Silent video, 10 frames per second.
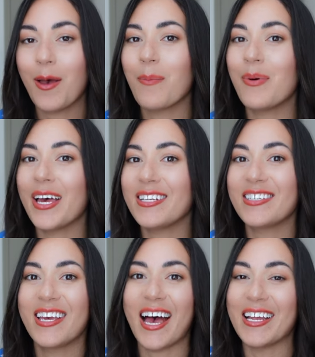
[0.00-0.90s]

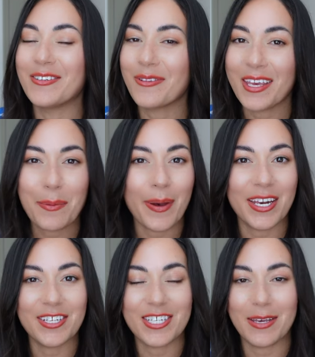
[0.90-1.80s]
But I don't think
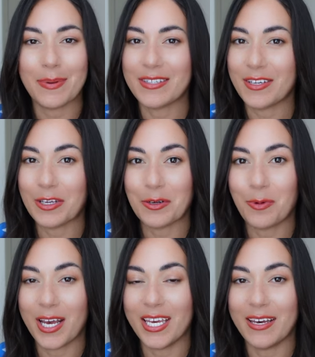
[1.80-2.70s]
body shape is a good
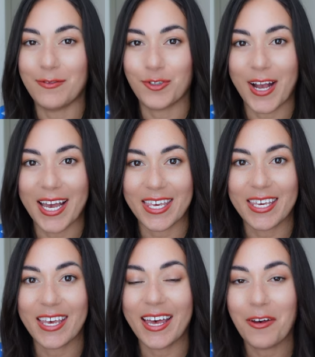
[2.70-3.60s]
way of
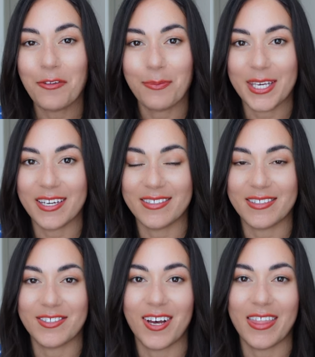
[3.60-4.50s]
tracking health because
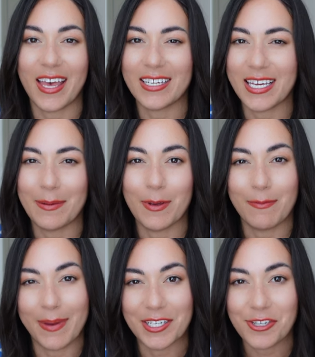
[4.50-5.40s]
it's not that type of
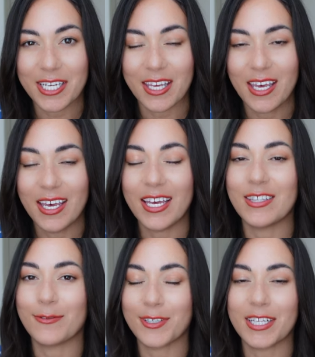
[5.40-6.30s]
metric.
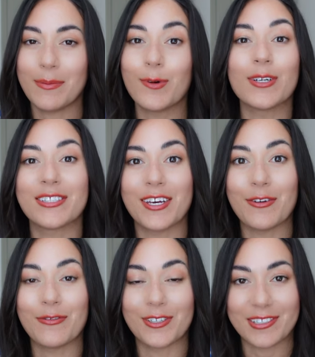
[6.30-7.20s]
It's really more
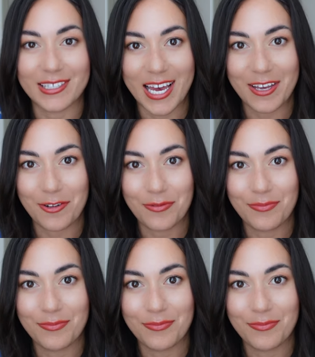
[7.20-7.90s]
so for style.